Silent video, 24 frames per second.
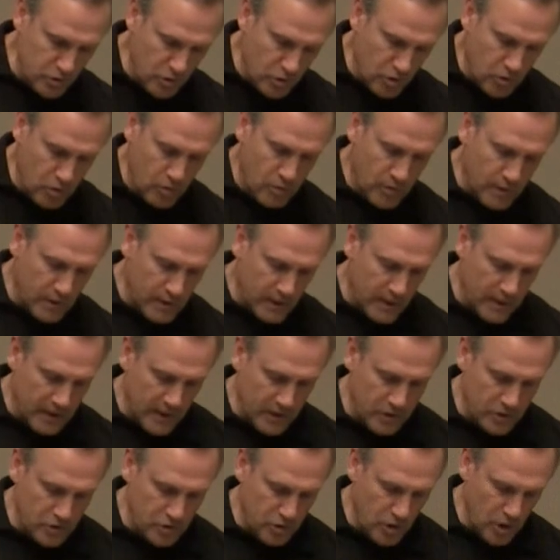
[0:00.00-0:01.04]
do
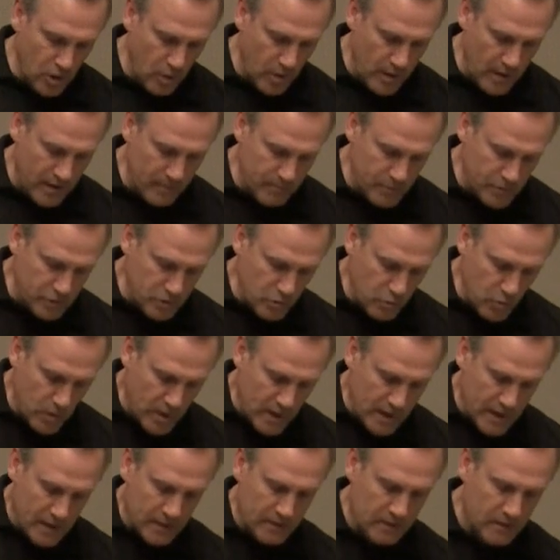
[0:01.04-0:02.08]
is you go in
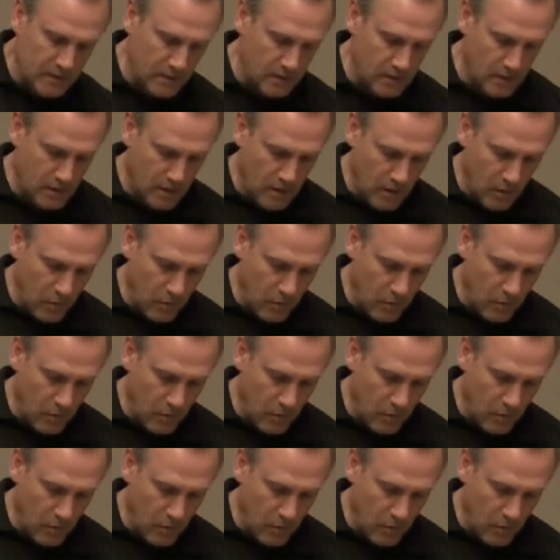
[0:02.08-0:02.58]
between